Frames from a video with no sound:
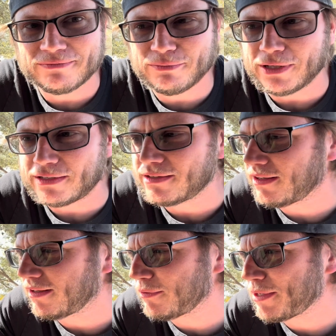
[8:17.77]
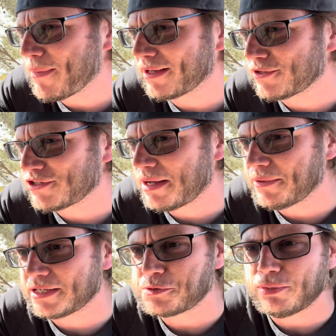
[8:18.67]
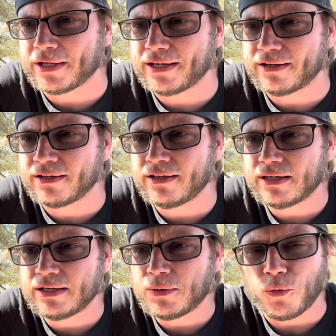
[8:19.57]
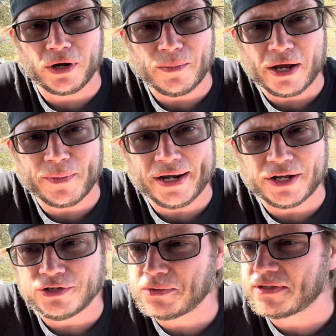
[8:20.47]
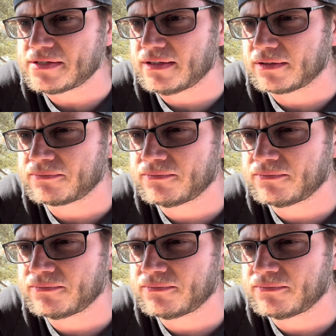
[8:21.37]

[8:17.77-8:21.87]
But let me get back in the shop and explain what I may or may not do with this thing.